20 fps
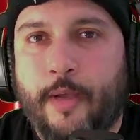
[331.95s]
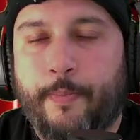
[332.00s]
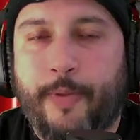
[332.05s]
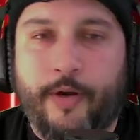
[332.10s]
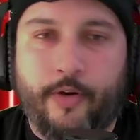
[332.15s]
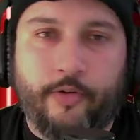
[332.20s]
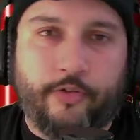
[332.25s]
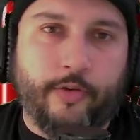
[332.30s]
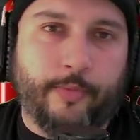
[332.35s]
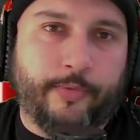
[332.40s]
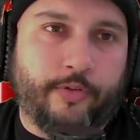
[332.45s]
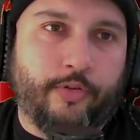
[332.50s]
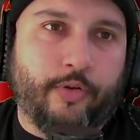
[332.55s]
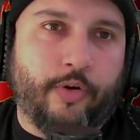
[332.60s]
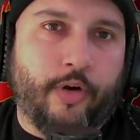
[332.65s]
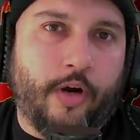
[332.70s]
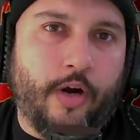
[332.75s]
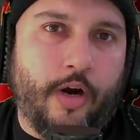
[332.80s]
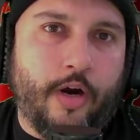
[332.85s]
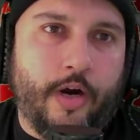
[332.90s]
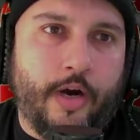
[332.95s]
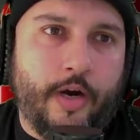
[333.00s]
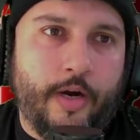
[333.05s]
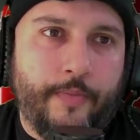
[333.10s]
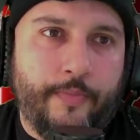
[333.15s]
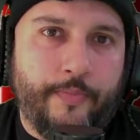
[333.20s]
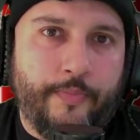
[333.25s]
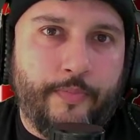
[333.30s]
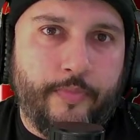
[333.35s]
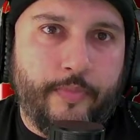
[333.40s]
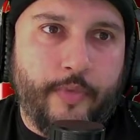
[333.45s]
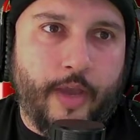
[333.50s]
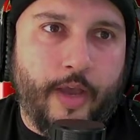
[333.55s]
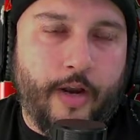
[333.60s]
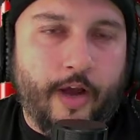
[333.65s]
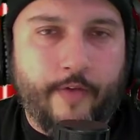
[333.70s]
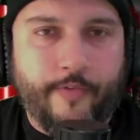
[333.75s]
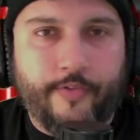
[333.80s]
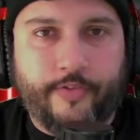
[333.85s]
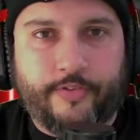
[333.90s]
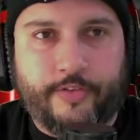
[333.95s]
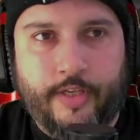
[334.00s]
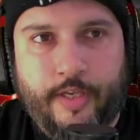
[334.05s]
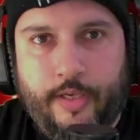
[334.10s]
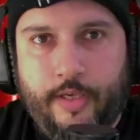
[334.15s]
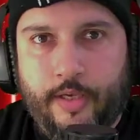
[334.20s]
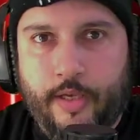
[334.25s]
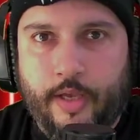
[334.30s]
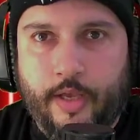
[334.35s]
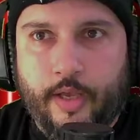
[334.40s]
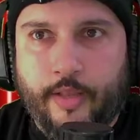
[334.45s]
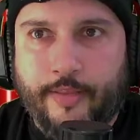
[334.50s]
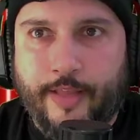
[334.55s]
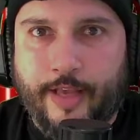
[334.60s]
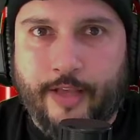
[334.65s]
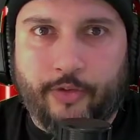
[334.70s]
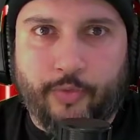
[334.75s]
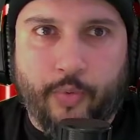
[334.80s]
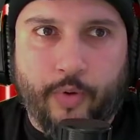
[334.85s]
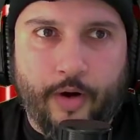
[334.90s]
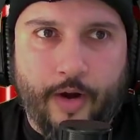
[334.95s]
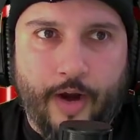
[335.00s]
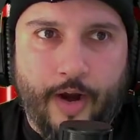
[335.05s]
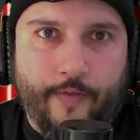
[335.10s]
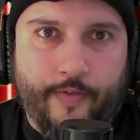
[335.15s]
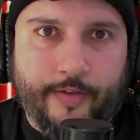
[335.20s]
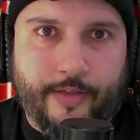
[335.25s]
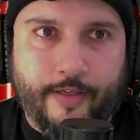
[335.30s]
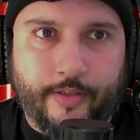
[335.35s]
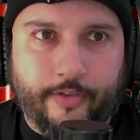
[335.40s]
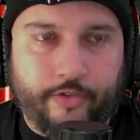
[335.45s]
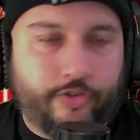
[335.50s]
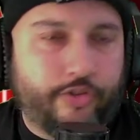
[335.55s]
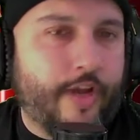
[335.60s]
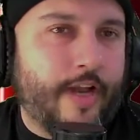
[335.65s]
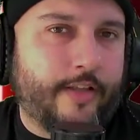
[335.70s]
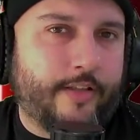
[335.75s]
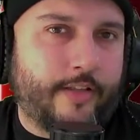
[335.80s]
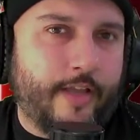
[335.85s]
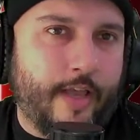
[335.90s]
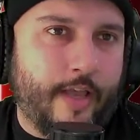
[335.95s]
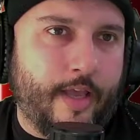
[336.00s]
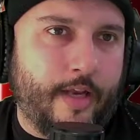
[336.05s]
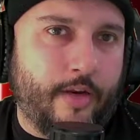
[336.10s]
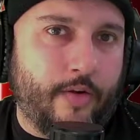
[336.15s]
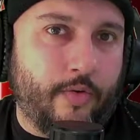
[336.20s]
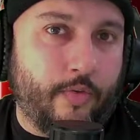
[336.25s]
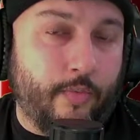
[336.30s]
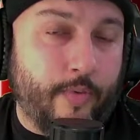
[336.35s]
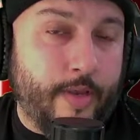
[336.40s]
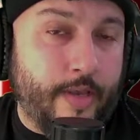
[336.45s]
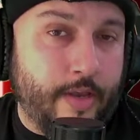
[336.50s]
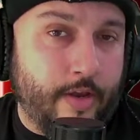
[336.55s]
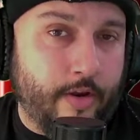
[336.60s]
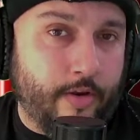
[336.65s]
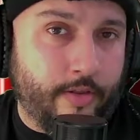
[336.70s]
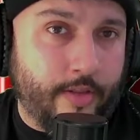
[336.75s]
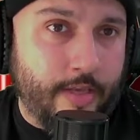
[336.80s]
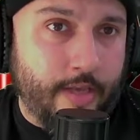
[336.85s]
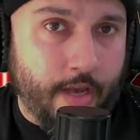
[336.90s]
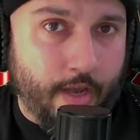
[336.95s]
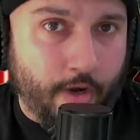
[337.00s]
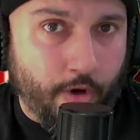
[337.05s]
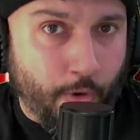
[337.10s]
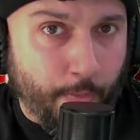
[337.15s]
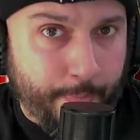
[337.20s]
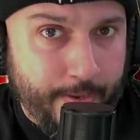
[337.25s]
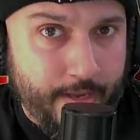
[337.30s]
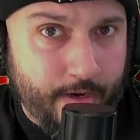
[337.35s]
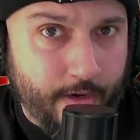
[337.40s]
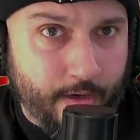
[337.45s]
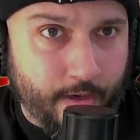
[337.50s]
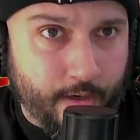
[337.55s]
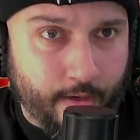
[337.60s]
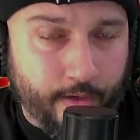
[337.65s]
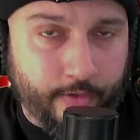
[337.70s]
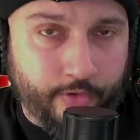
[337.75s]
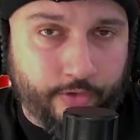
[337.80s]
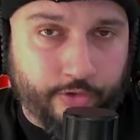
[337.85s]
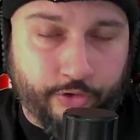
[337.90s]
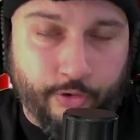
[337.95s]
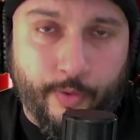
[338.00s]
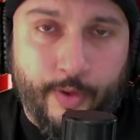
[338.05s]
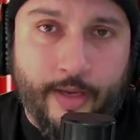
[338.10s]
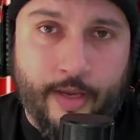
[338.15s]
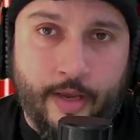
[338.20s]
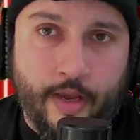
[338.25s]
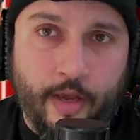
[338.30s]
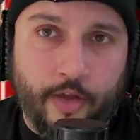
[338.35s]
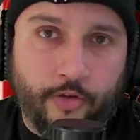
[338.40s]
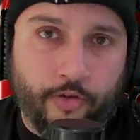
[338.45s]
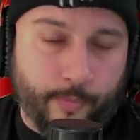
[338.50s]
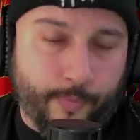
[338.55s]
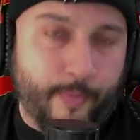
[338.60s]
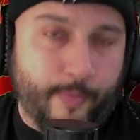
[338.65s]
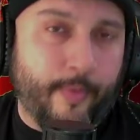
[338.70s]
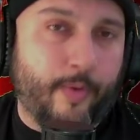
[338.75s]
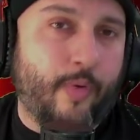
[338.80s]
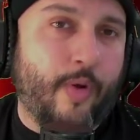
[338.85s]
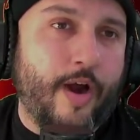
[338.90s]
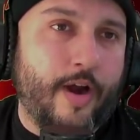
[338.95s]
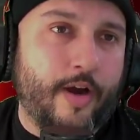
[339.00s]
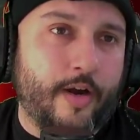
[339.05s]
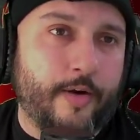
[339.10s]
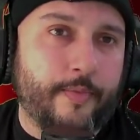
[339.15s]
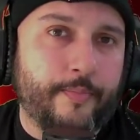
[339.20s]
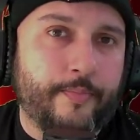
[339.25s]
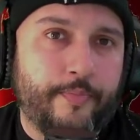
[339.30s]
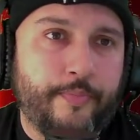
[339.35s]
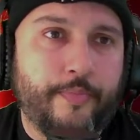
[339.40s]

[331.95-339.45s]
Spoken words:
Peter jumps into a car, and obviously that's where everything is shocked, and we hear the hello, Peter, and showing Tobey Maguire.